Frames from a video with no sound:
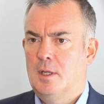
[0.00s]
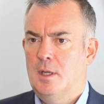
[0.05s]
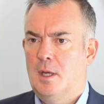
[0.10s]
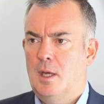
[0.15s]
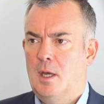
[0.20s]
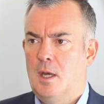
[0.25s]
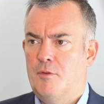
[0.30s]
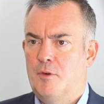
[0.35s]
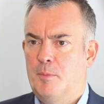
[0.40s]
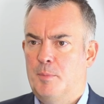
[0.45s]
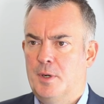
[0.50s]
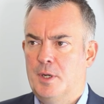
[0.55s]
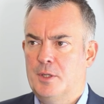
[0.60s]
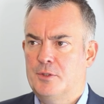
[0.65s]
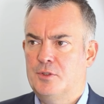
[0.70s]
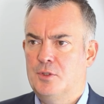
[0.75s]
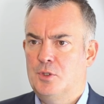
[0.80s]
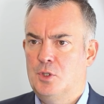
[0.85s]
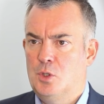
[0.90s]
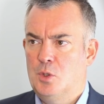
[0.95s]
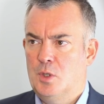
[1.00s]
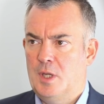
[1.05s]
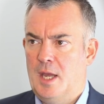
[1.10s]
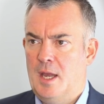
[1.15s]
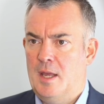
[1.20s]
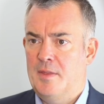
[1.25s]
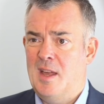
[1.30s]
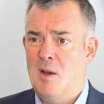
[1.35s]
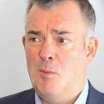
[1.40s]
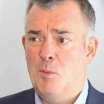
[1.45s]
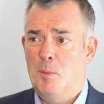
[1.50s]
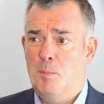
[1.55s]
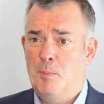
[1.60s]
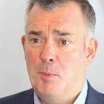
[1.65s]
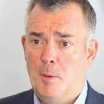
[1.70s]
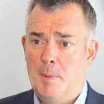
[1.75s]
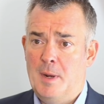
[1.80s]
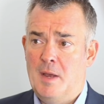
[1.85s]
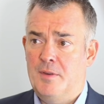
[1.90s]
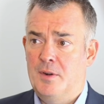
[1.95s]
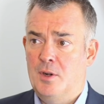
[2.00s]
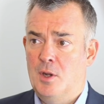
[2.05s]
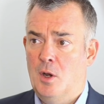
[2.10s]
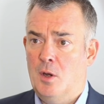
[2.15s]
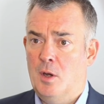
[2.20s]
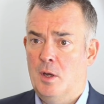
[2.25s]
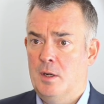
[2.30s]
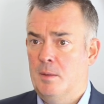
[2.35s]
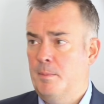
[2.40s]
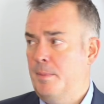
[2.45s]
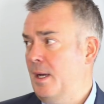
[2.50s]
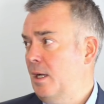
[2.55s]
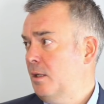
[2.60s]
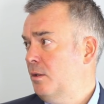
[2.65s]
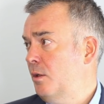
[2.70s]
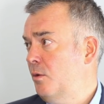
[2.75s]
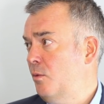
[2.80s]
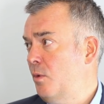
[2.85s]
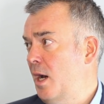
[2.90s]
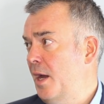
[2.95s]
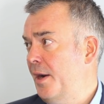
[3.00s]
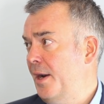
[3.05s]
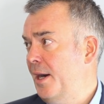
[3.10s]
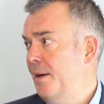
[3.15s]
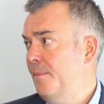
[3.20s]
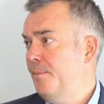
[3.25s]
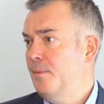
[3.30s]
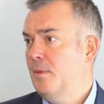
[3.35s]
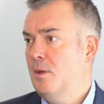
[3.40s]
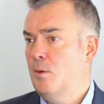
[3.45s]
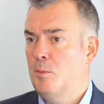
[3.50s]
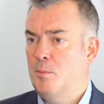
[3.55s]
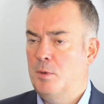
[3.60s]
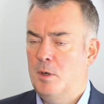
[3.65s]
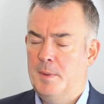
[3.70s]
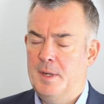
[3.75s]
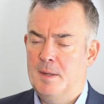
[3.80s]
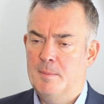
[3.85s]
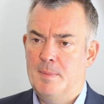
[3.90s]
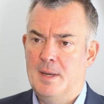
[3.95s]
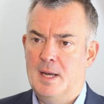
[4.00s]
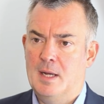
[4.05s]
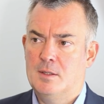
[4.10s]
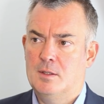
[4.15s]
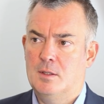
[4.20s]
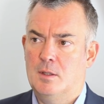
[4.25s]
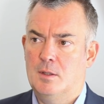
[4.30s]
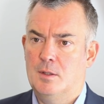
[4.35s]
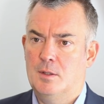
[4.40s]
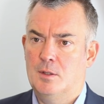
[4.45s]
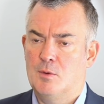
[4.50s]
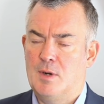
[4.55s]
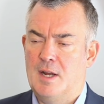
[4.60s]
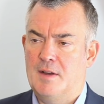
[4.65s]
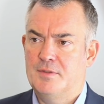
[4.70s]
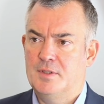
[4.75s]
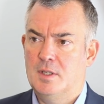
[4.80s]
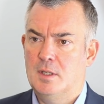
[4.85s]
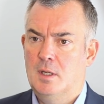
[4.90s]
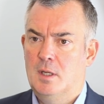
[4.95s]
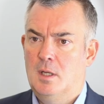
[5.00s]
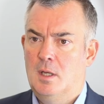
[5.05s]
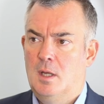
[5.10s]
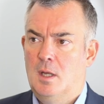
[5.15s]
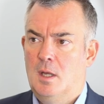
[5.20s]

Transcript: for products in the UK, and that would probably have a knock-on impact on Ryanair. It would probably impact on Grafton.